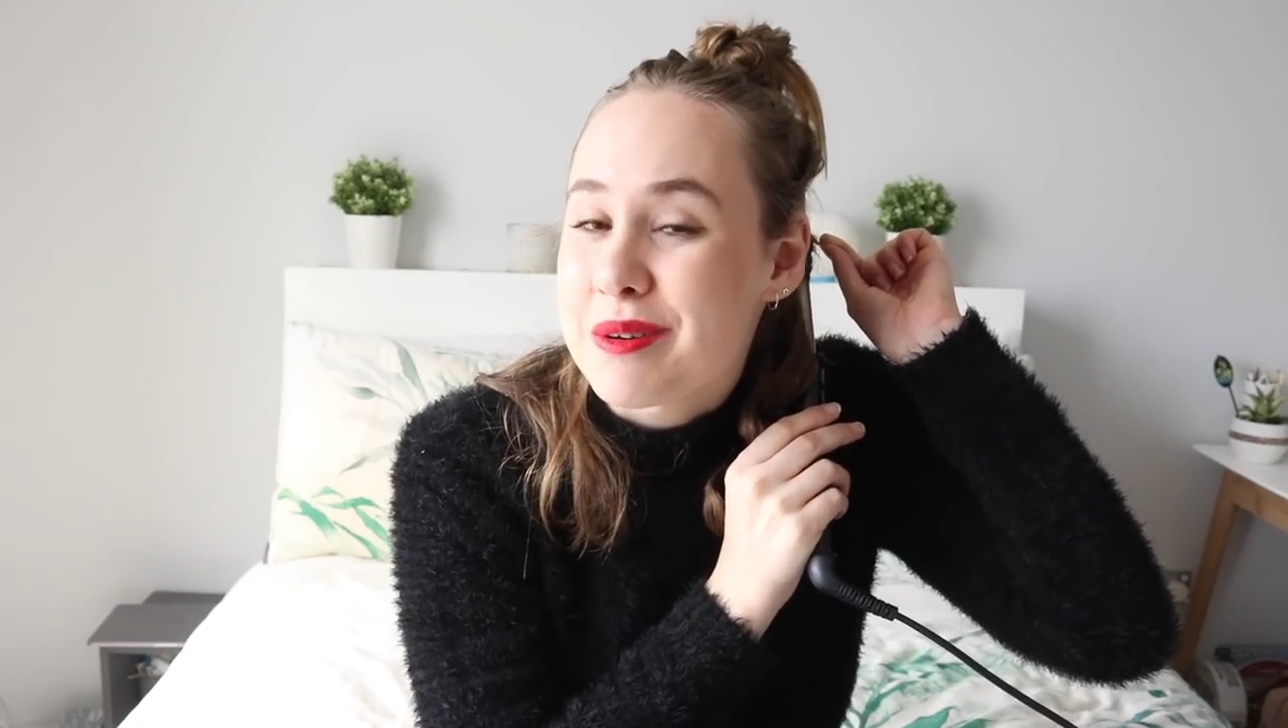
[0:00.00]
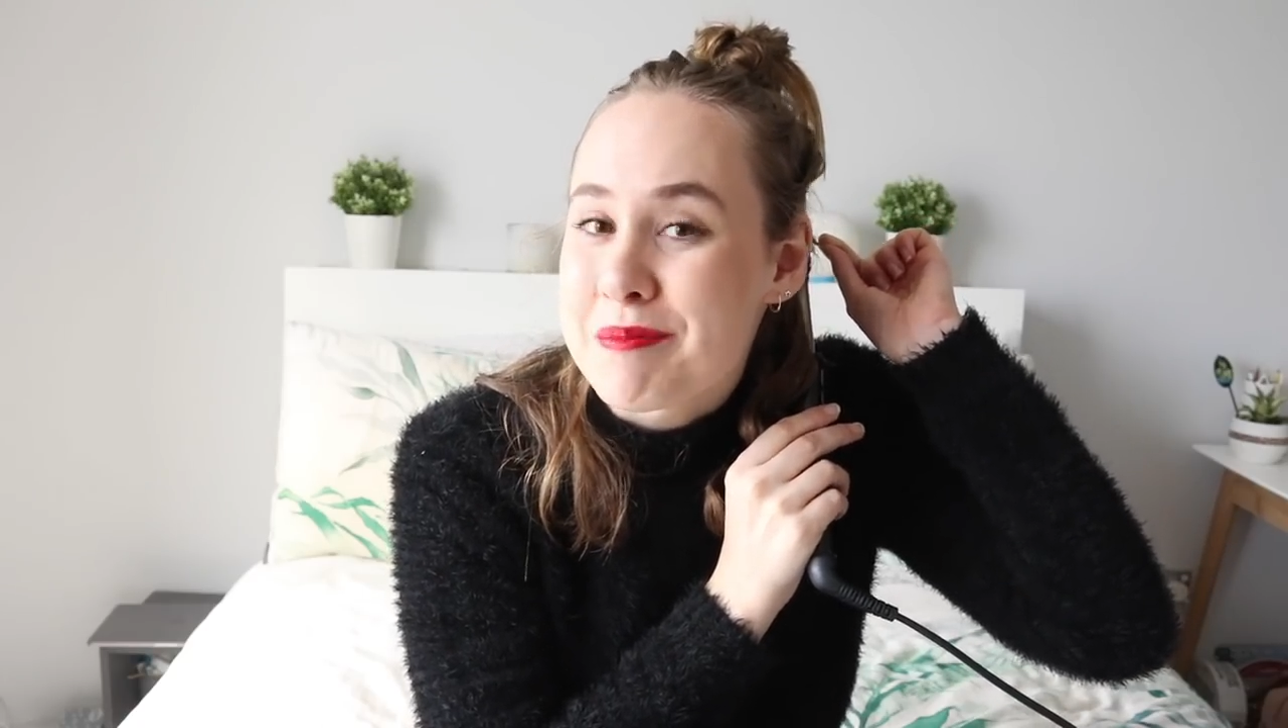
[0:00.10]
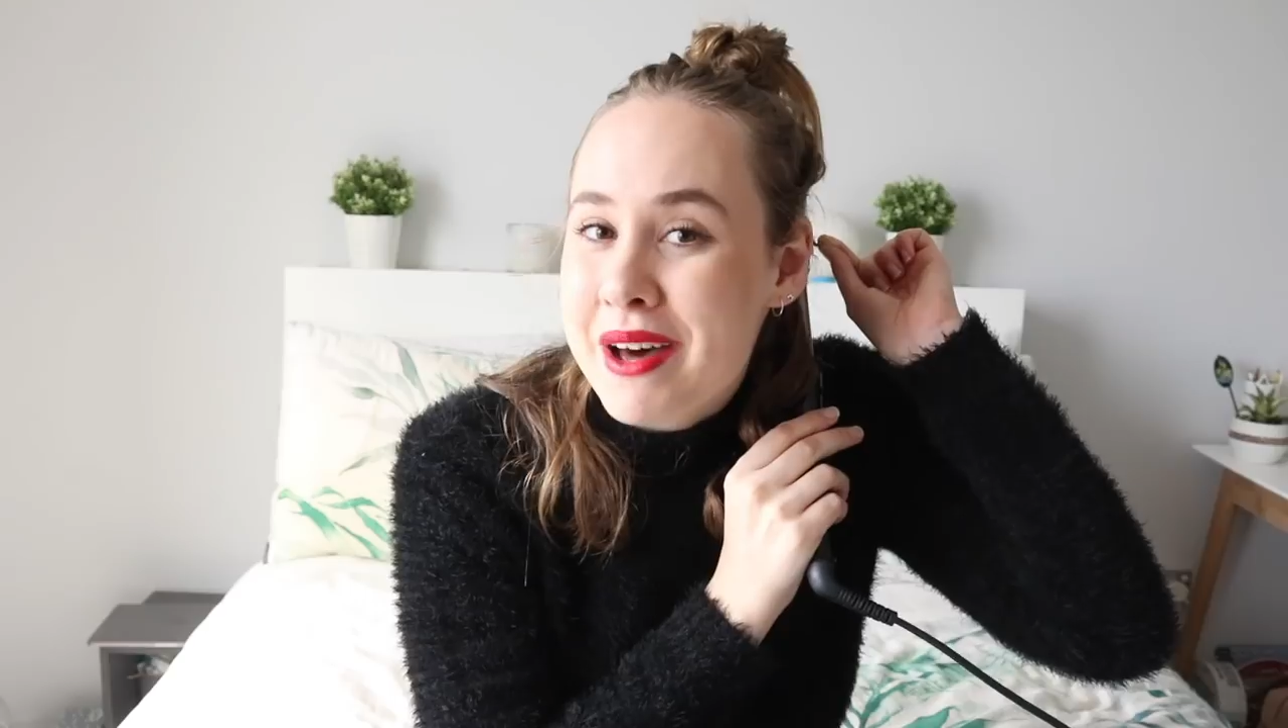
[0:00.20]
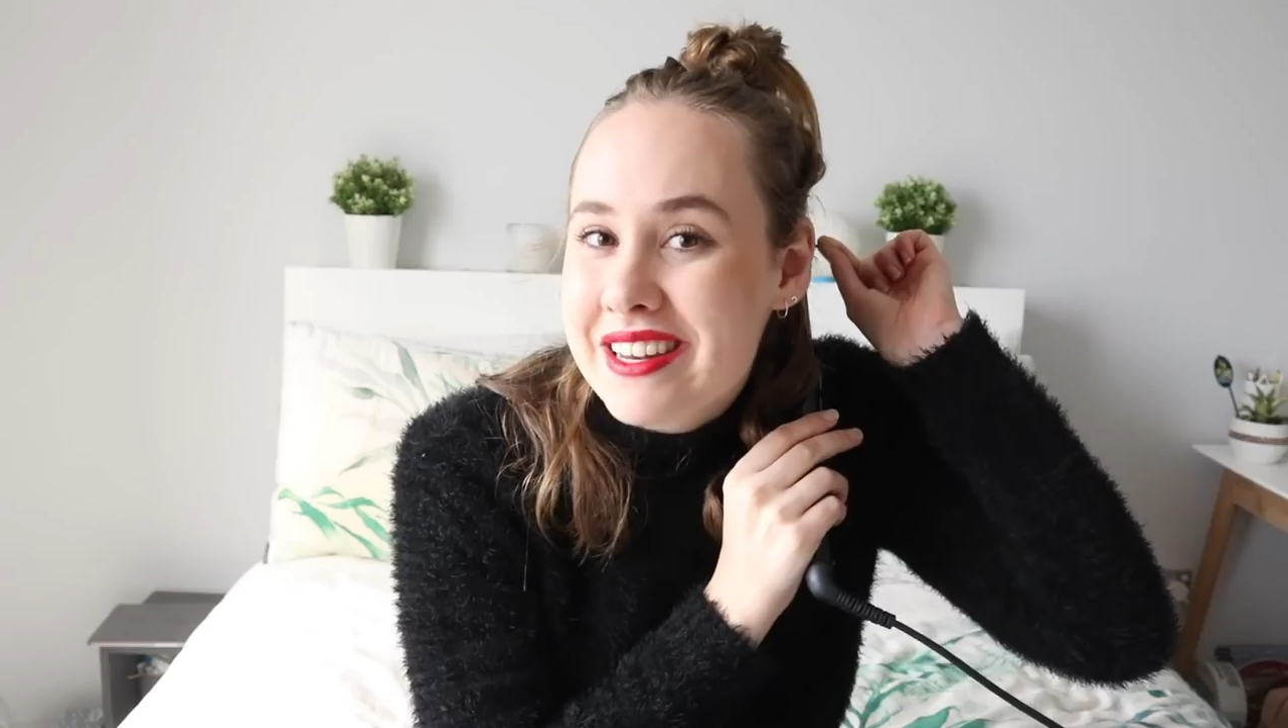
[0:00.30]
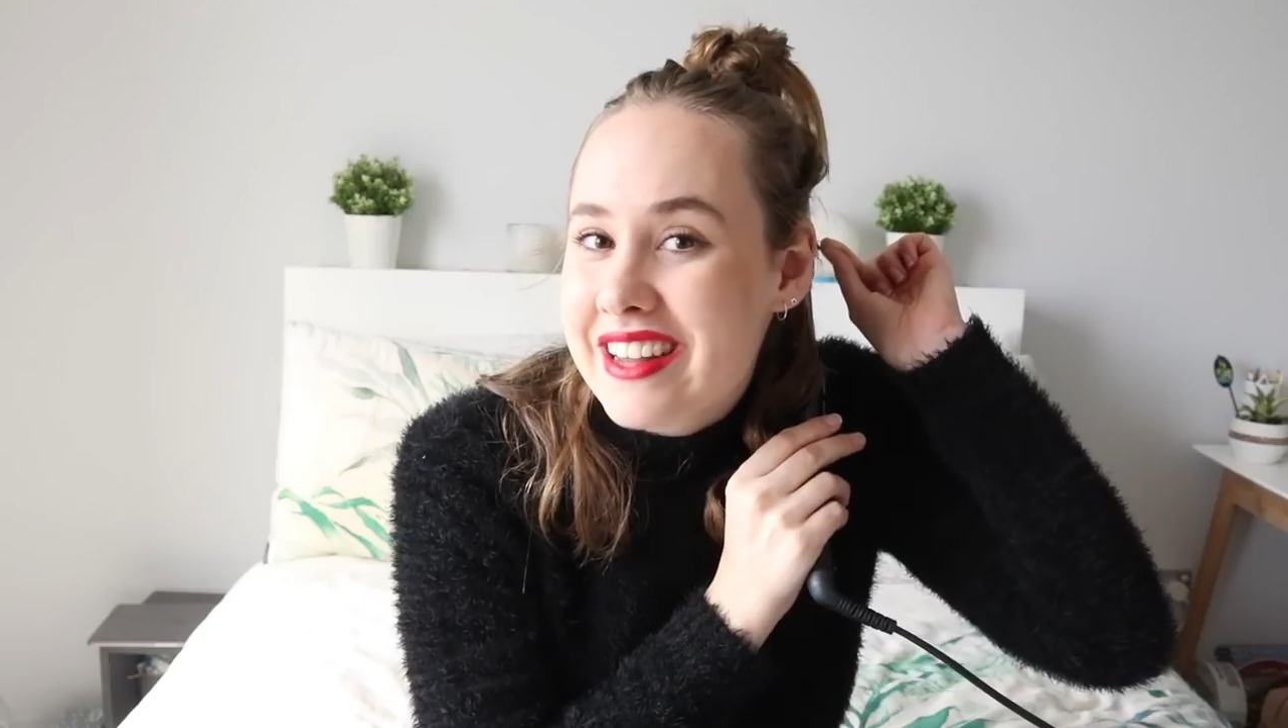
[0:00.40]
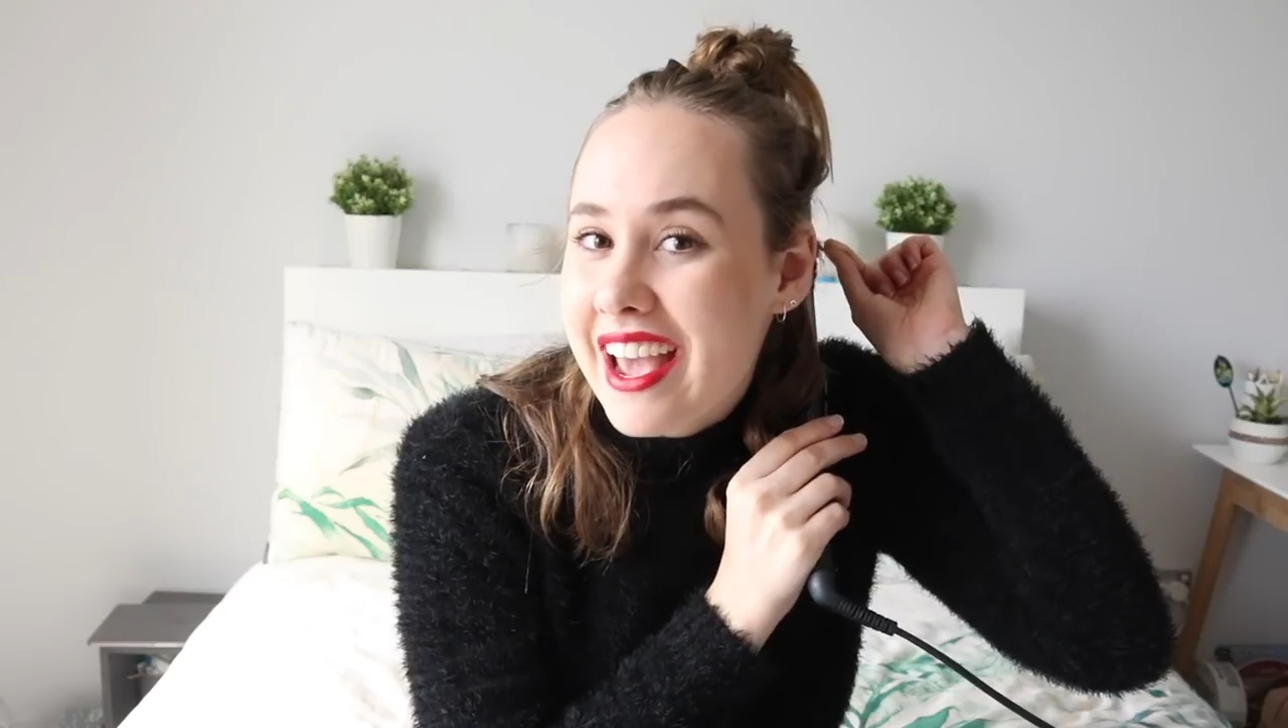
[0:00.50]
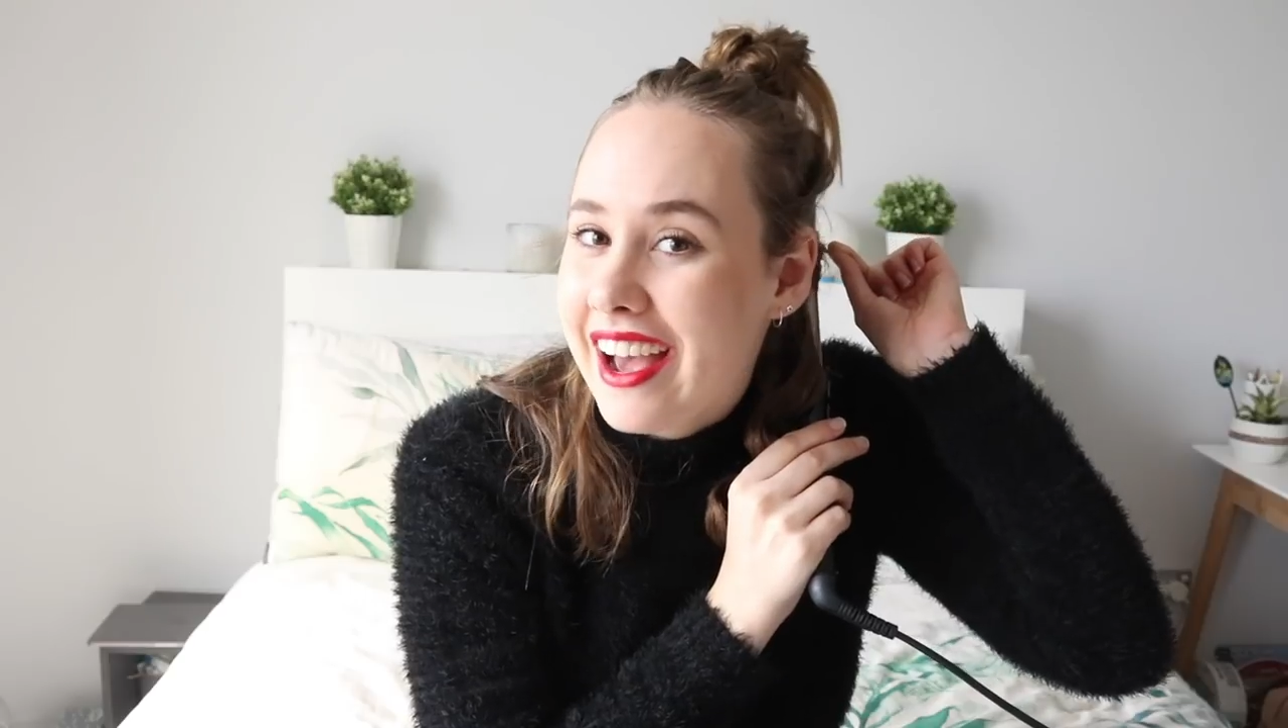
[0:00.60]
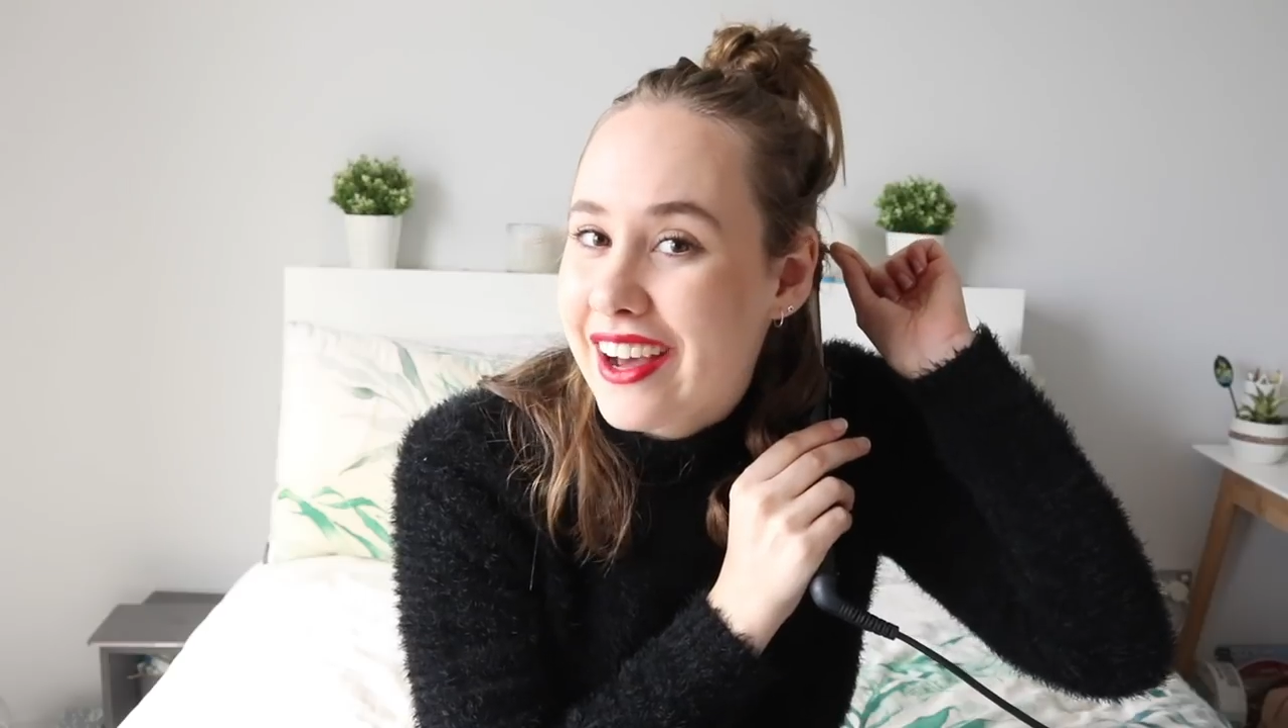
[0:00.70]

a Monday